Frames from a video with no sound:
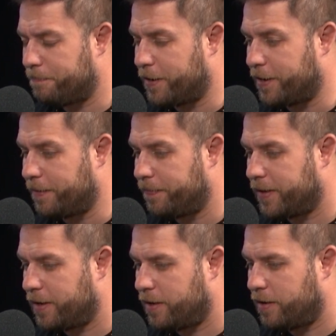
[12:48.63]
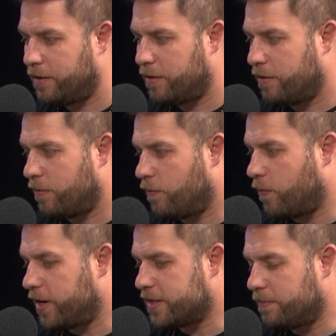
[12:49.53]
But
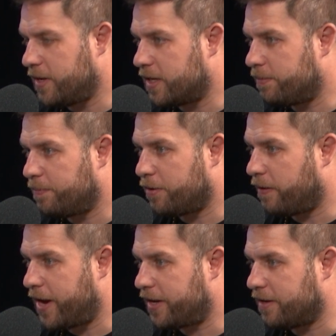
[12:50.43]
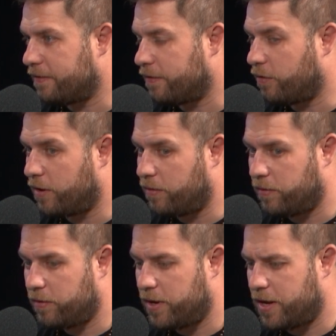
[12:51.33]
what does it mean to be proactive? Or
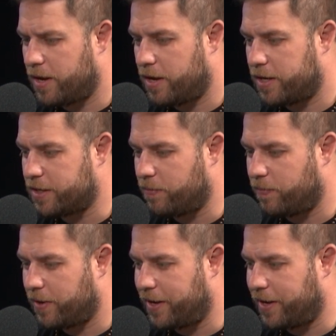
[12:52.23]
is it